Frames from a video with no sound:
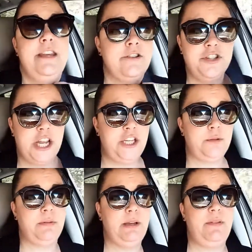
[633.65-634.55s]

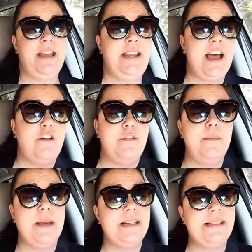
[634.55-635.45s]
interchangeably with any
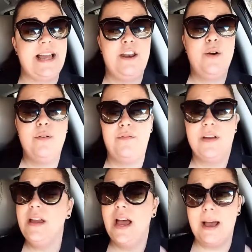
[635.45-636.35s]
outfit, because I know if